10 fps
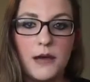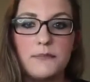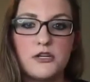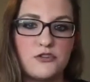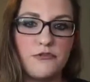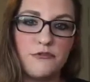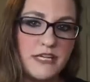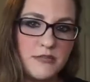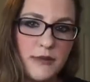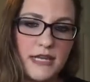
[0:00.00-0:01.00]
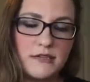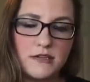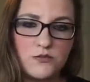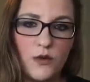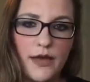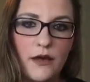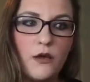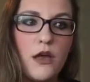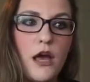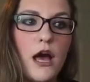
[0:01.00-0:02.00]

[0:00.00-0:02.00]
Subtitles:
There's a free space as well,